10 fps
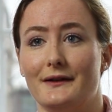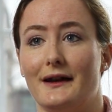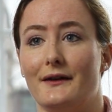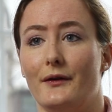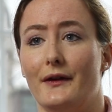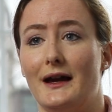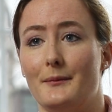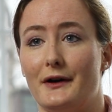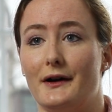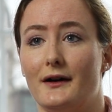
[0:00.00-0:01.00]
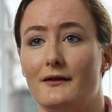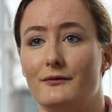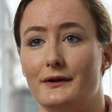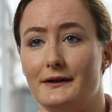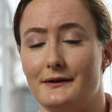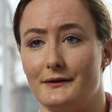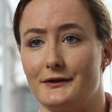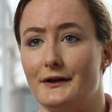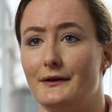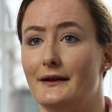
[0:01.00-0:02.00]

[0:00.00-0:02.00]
and on their behalf we did not only